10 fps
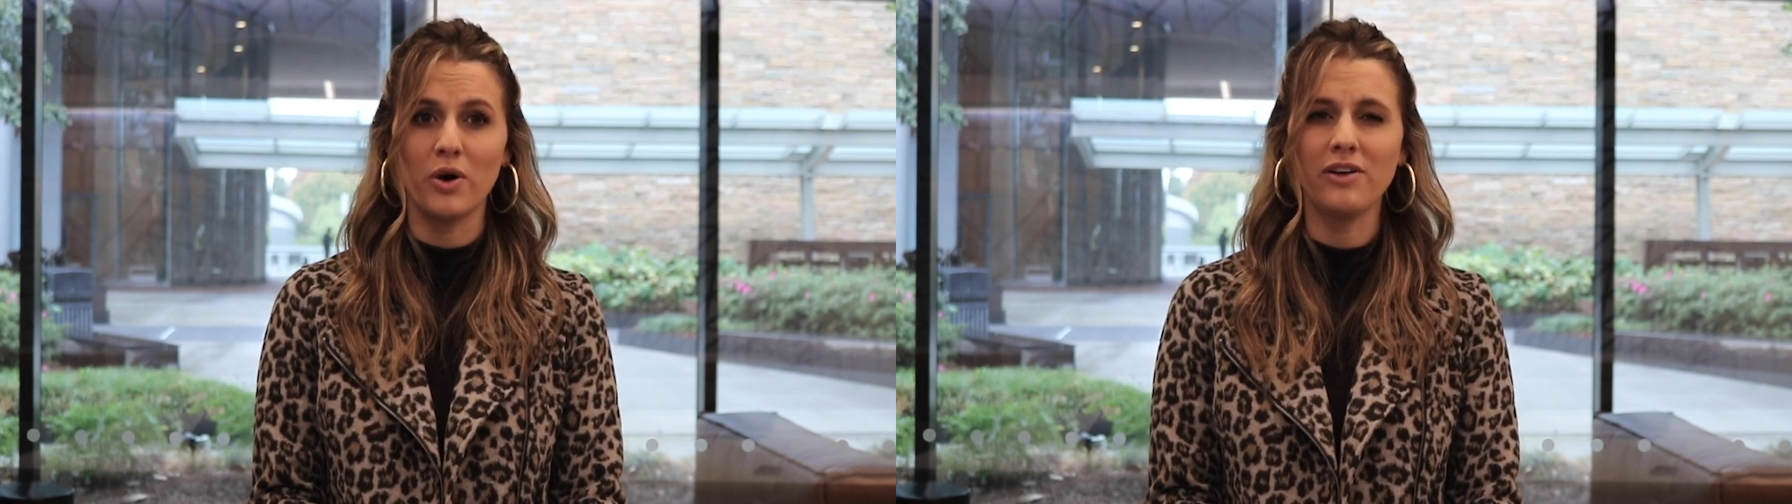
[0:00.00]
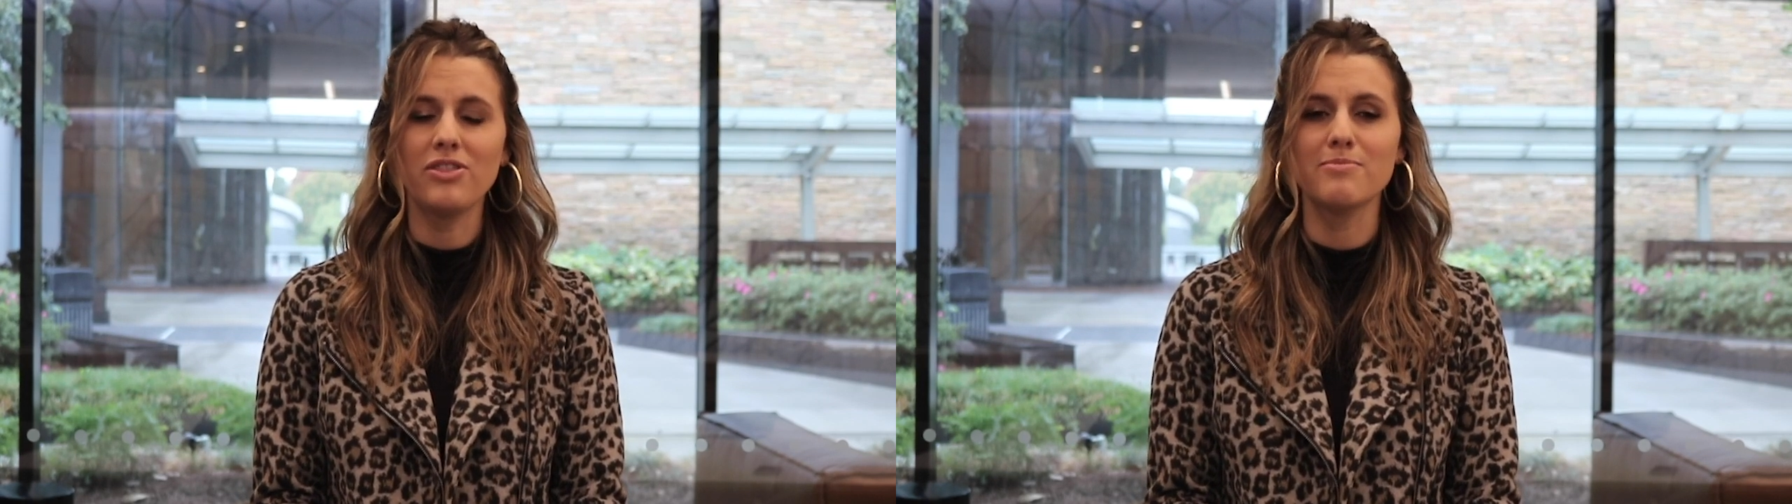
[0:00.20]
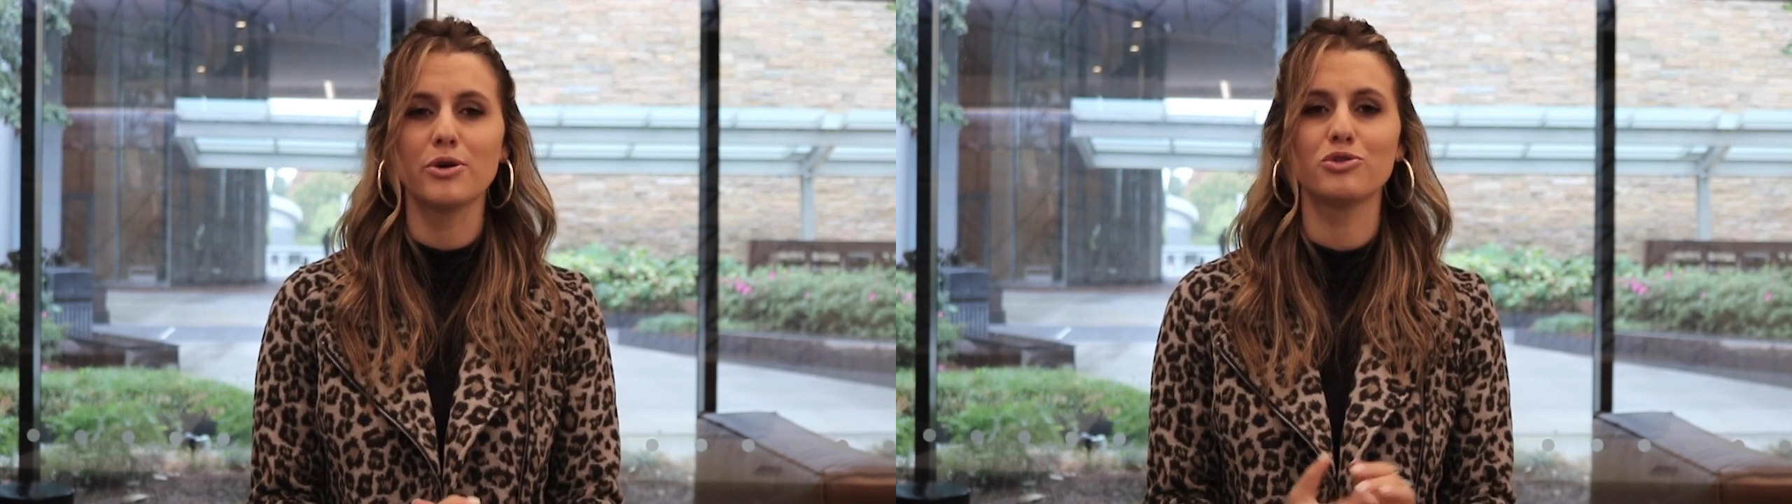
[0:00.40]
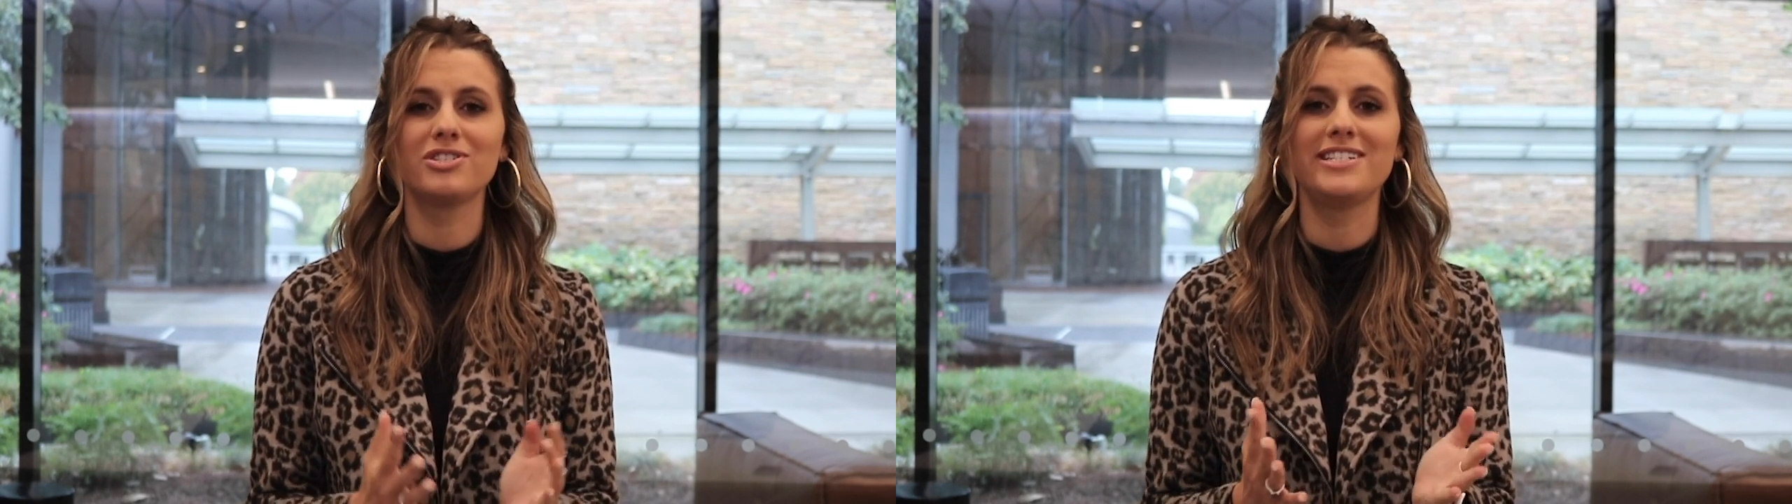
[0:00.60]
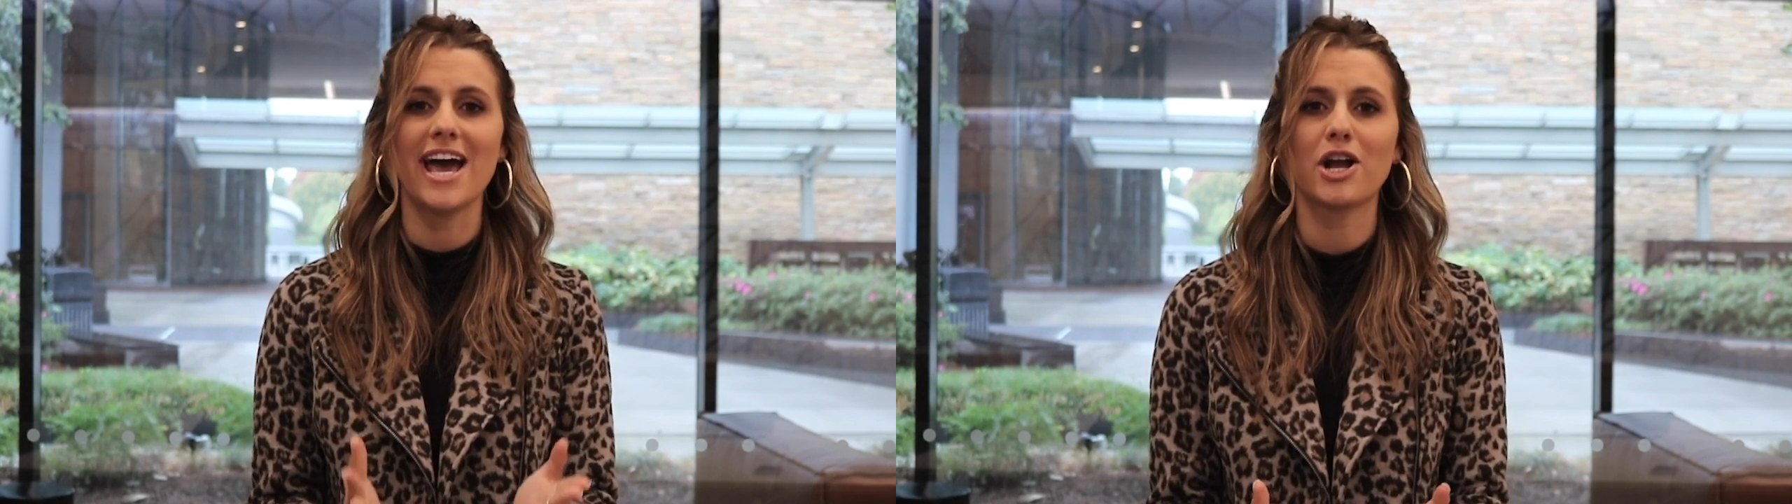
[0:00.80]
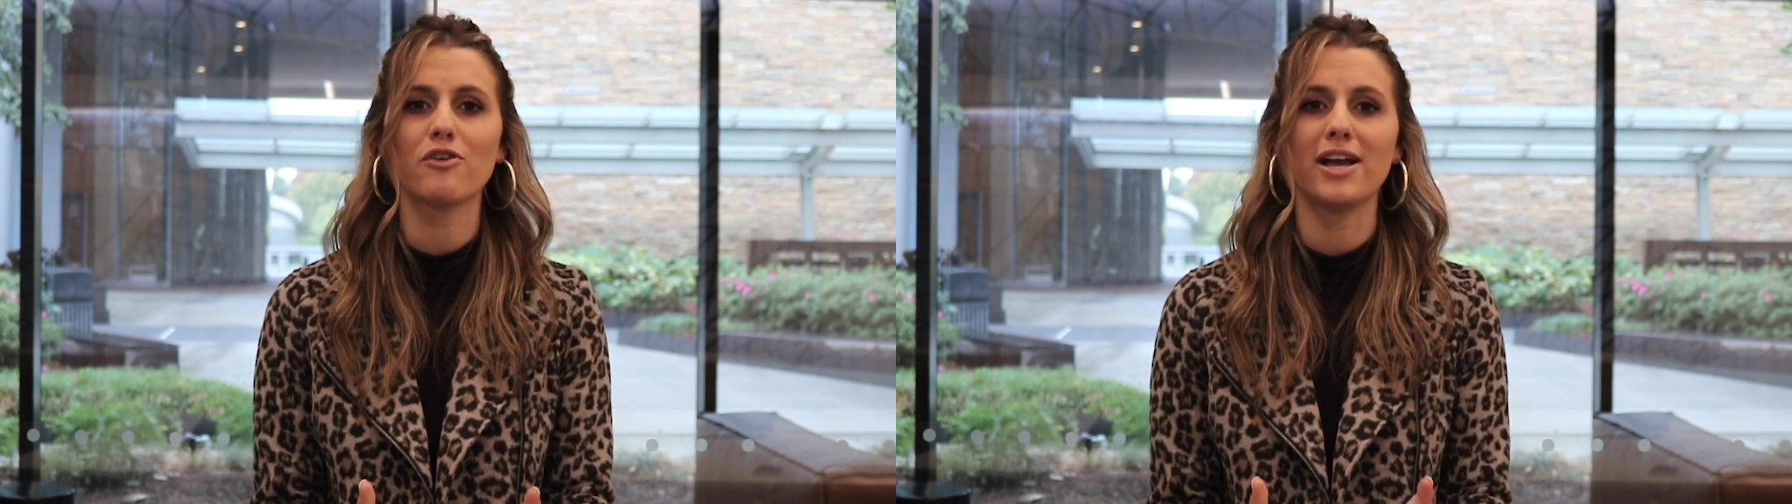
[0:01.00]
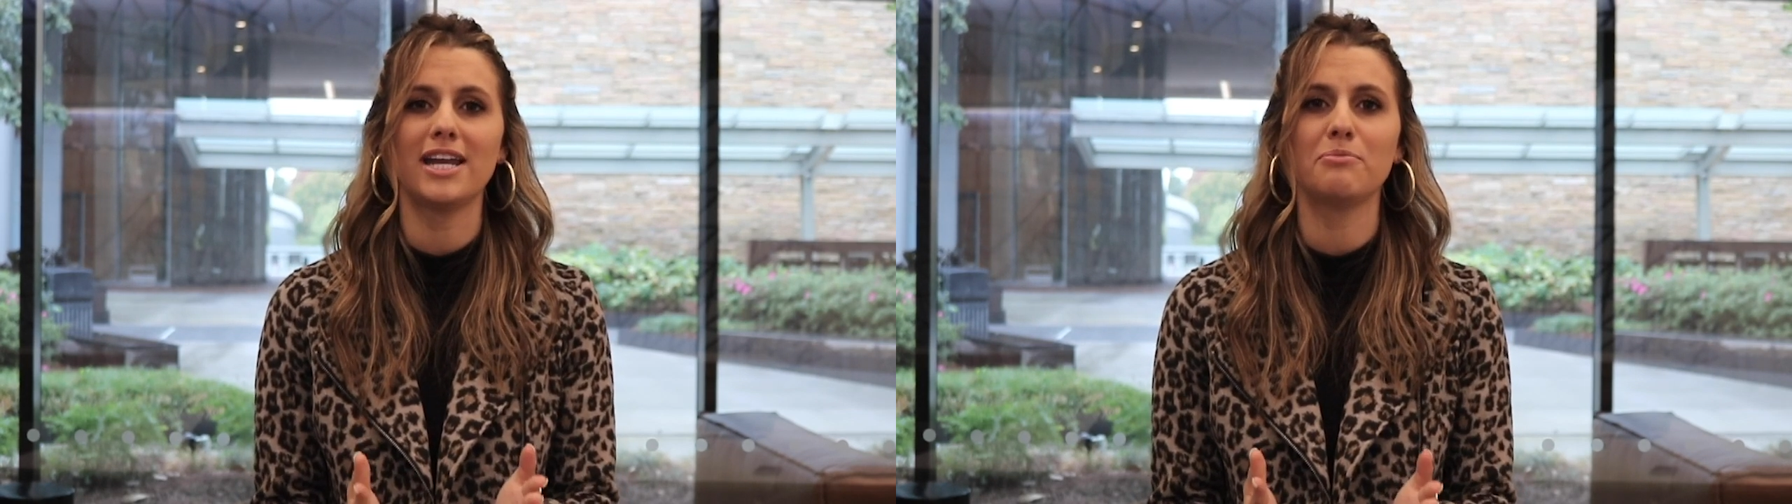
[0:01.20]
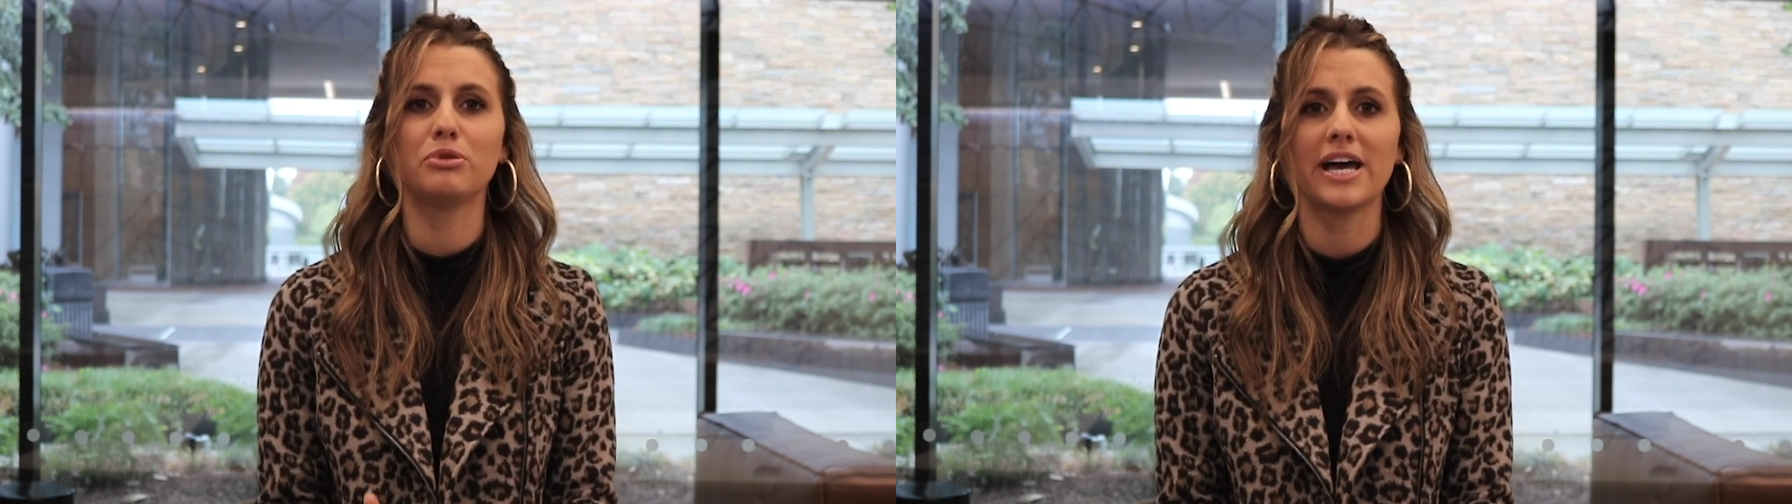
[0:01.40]
one of the most
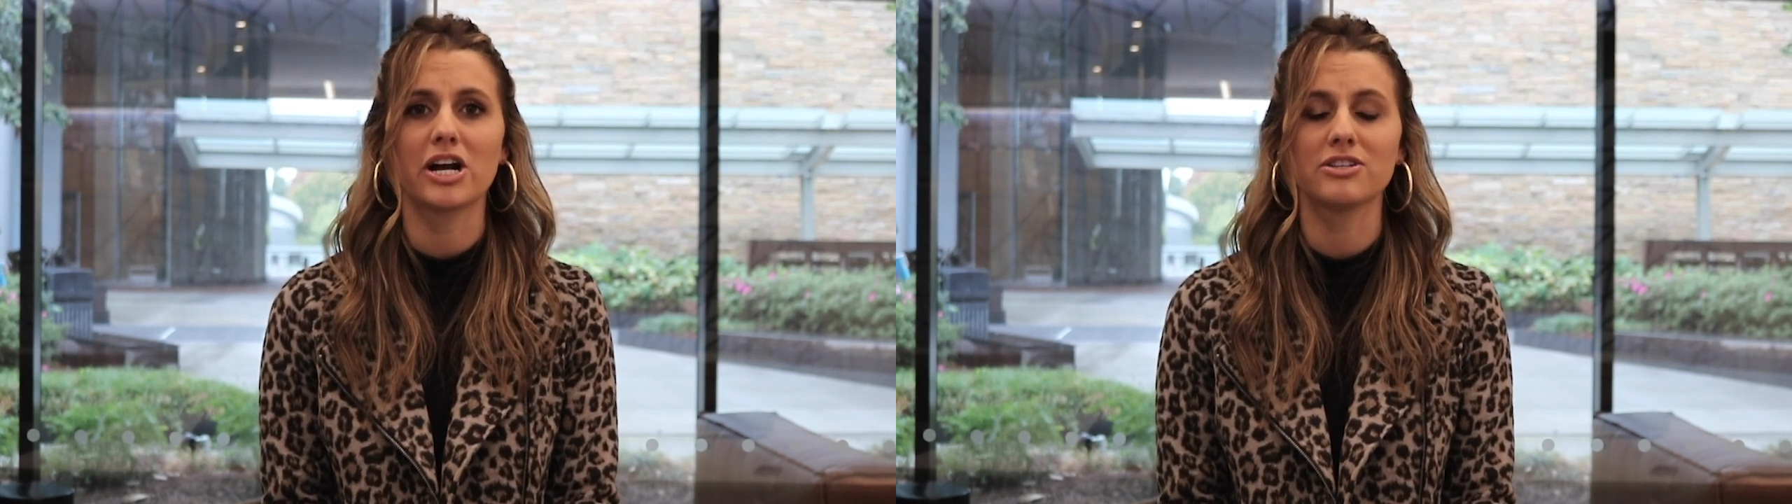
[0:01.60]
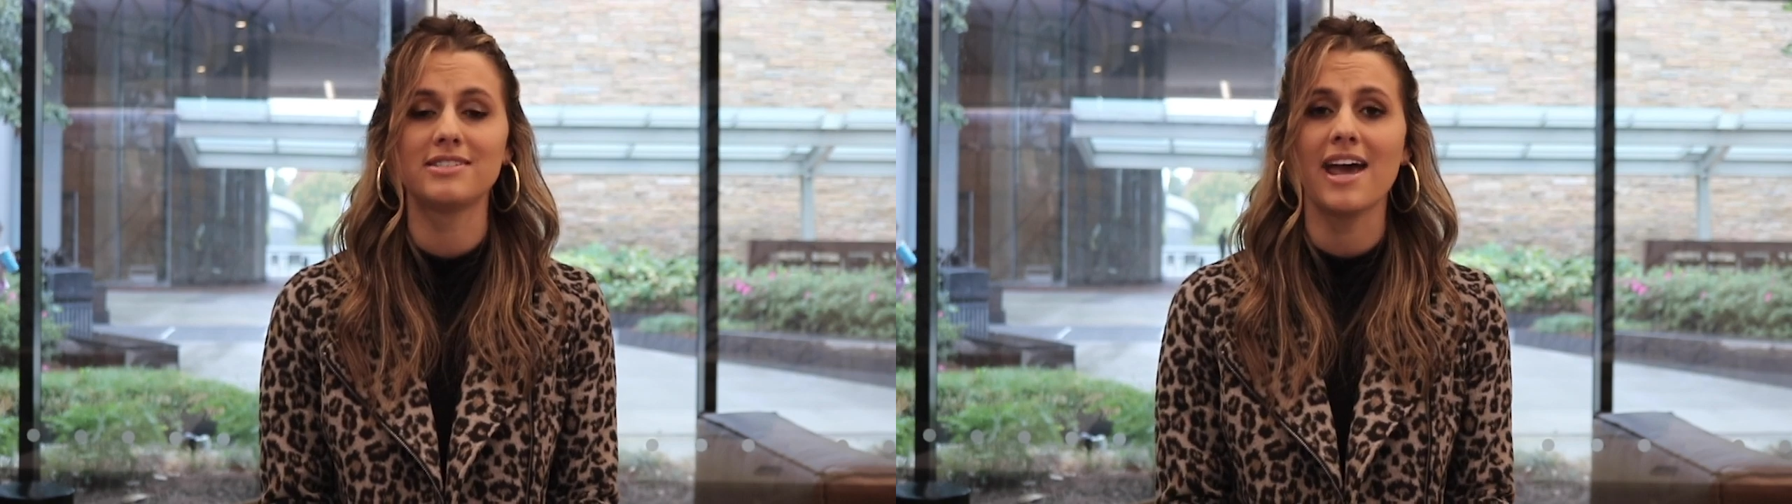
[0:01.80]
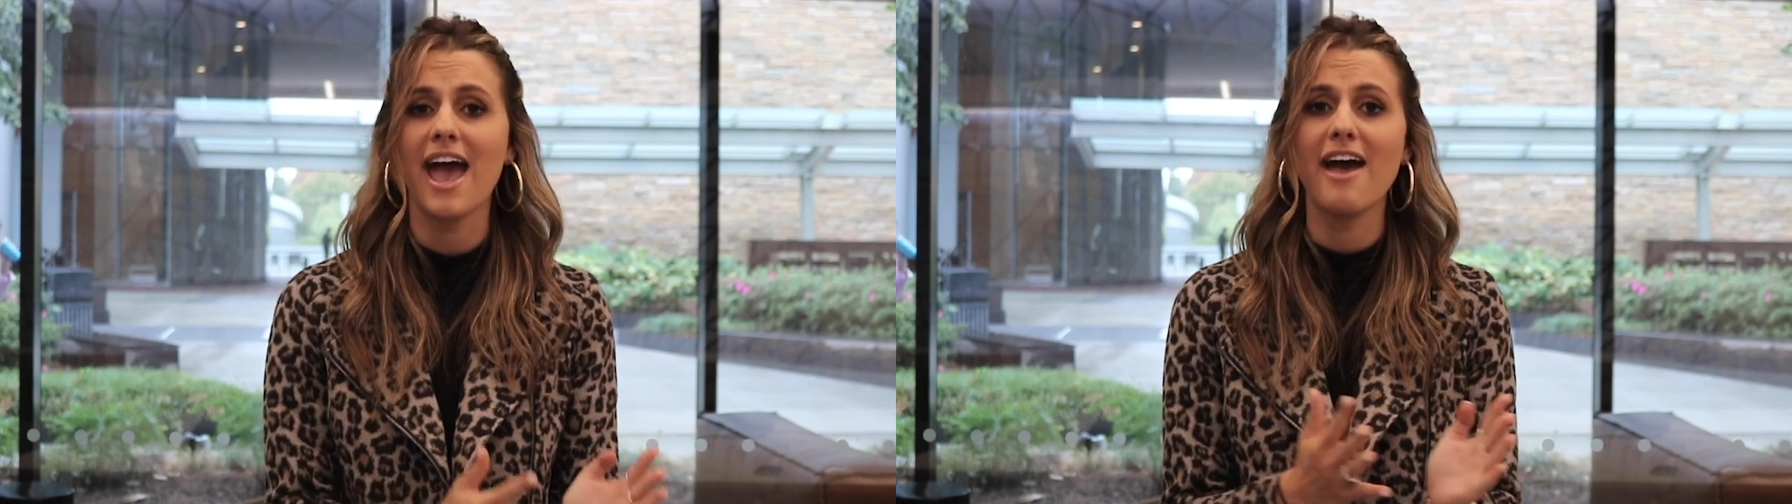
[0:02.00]
decorated players to